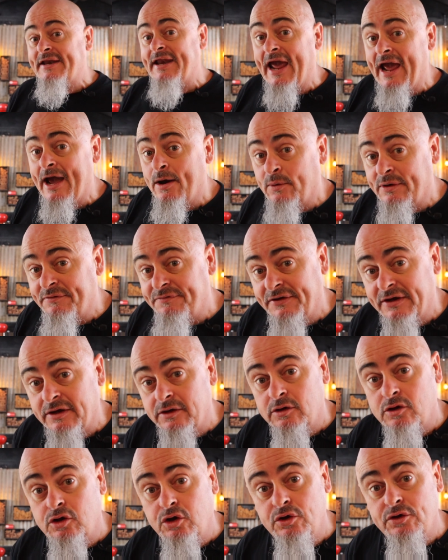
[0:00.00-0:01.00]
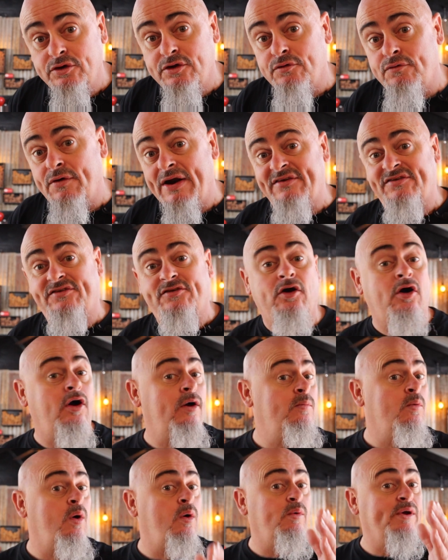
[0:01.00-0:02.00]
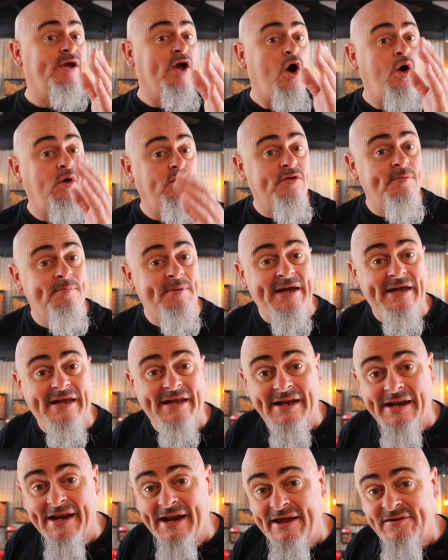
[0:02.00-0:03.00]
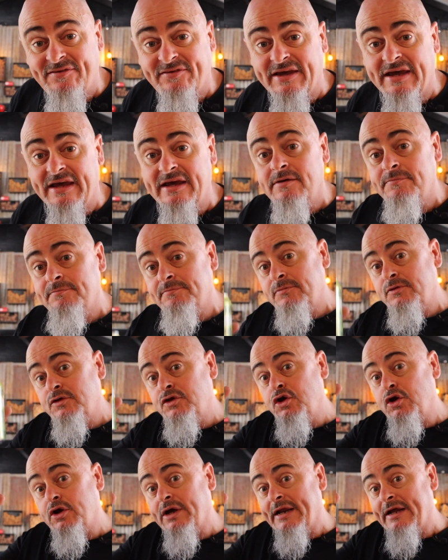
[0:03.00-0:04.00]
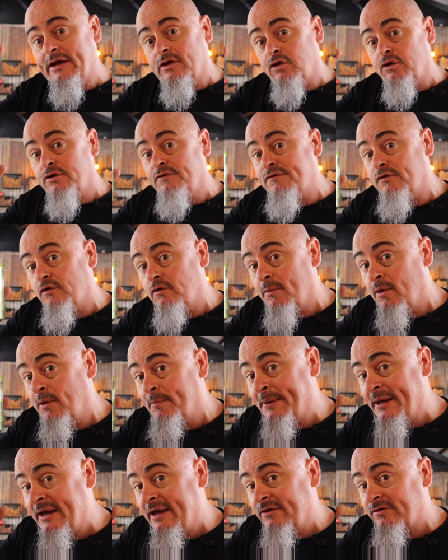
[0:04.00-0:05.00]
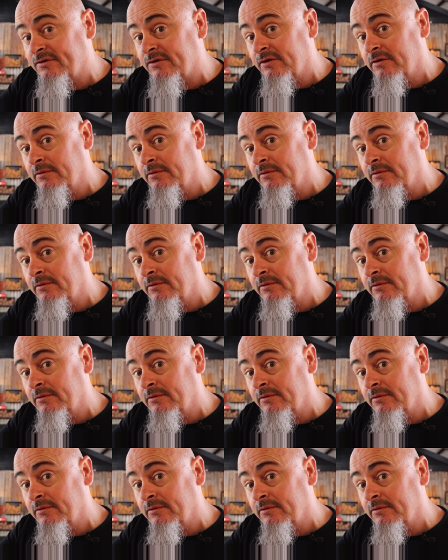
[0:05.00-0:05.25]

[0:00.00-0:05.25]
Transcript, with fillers: Now, if you include the rest time while we hold the meat in an esky, you can include four more beers.